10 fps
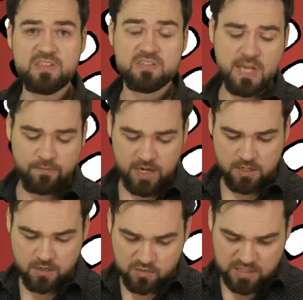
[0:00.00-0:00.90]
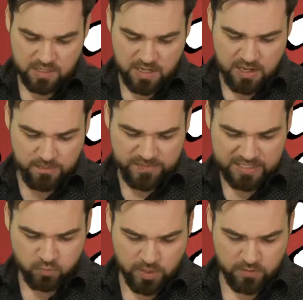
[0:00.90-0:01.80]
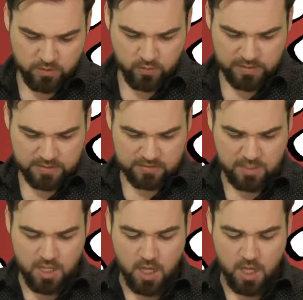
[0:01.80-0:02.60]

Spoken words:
and Sci-Fi knows it. That's why they're doing this.